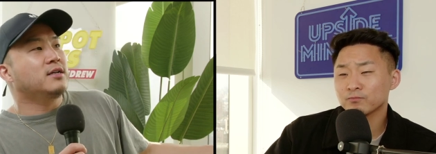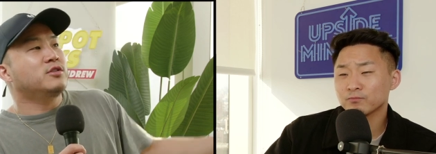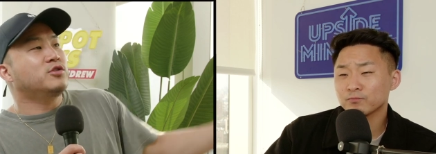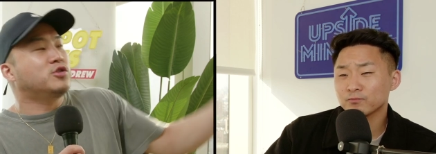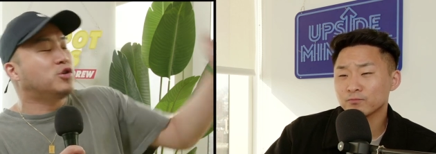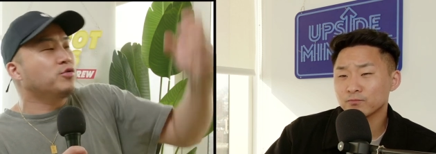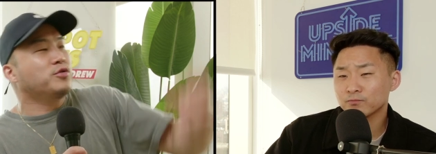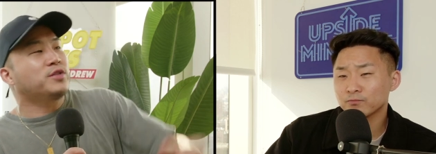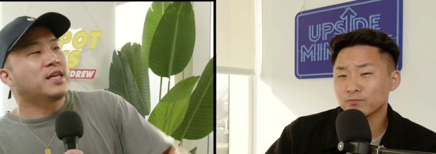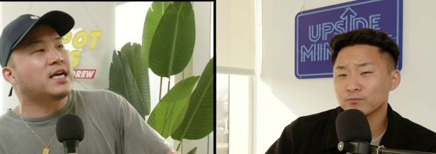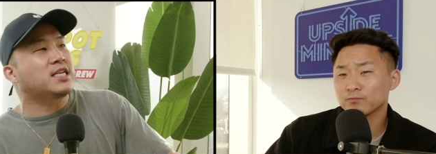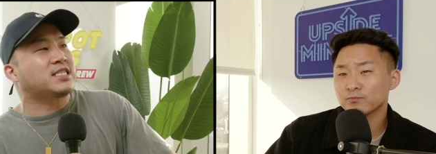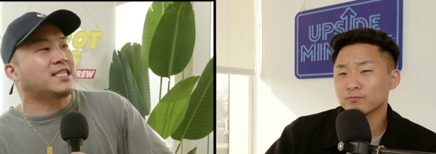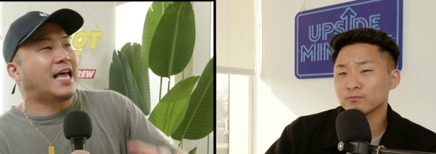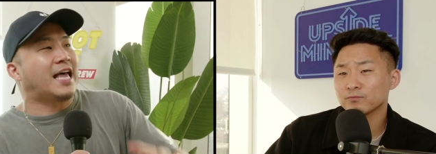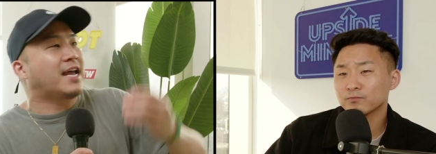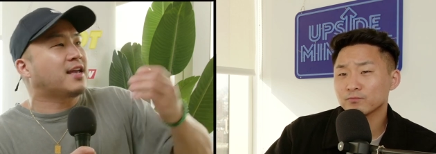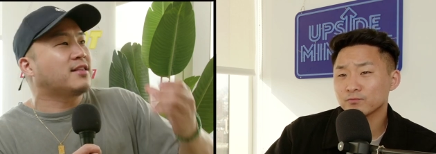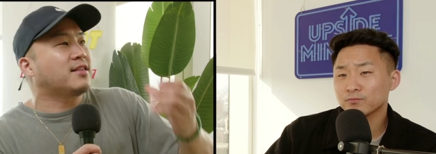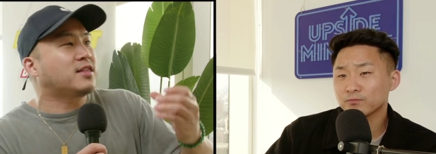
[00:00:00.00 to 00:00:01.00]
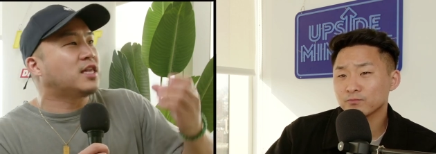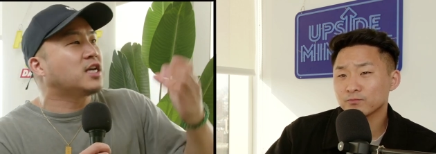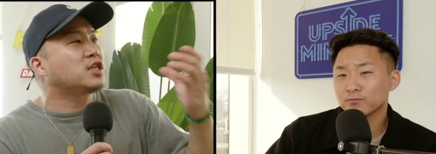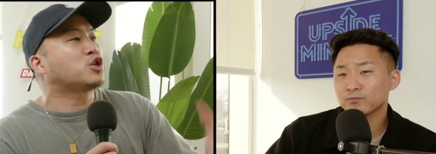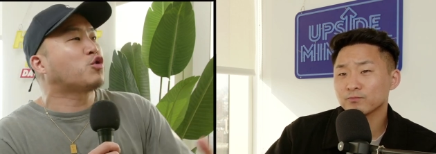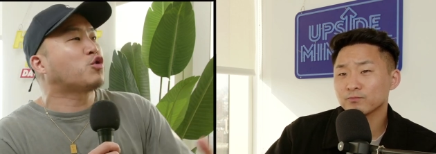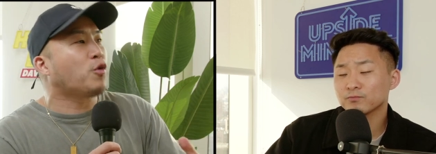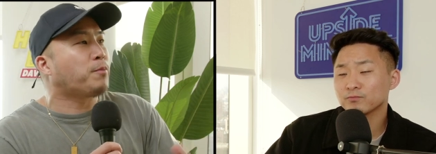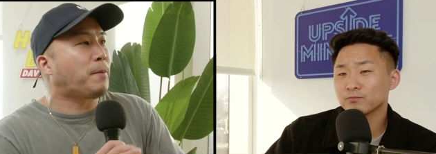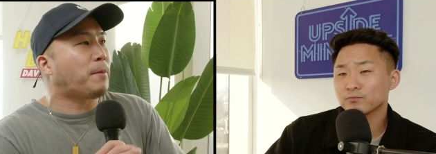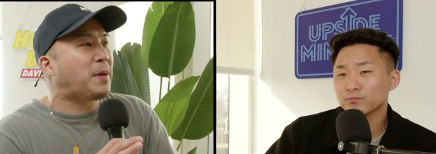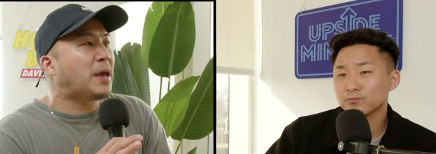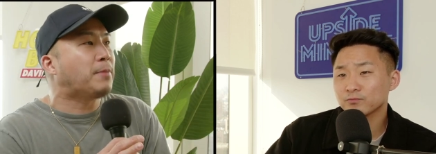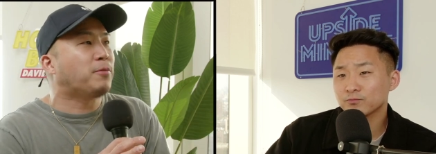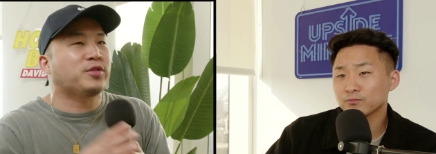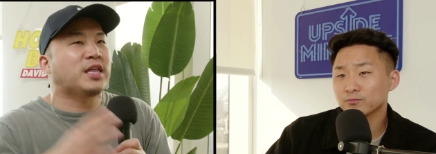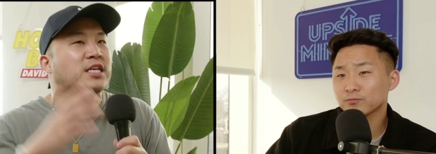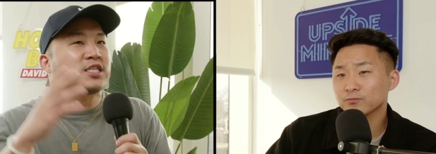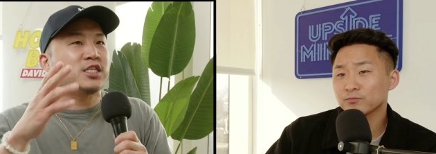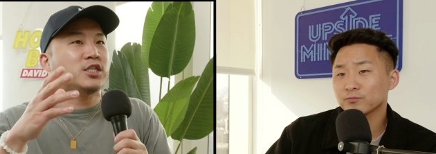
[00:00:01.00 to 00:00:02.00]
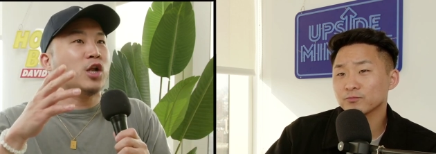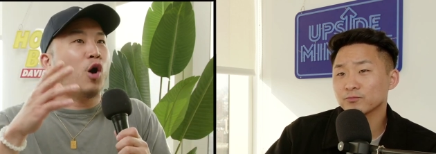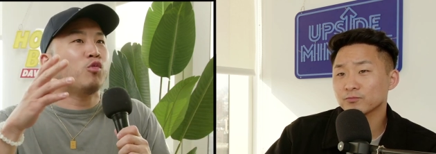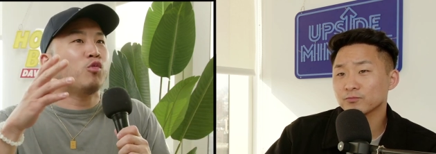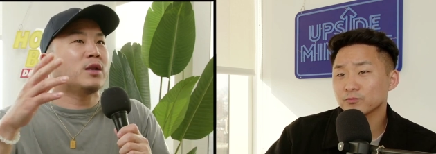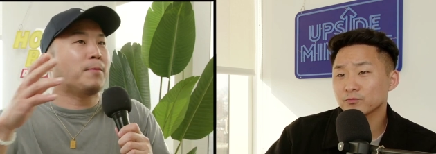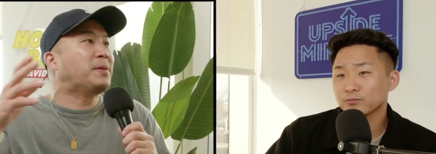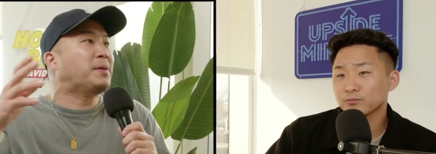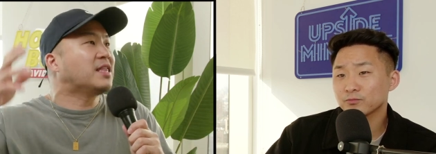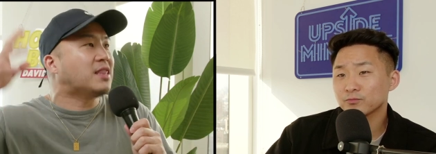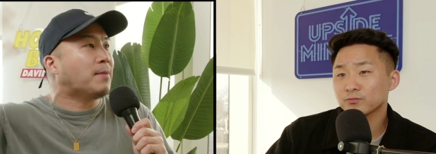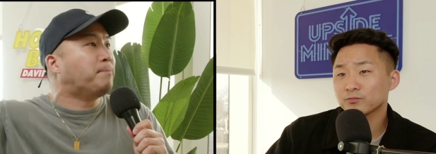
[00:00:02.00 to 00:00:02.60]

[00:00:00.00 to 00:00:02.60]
Speaker 1: do this like this group of people that's known to be the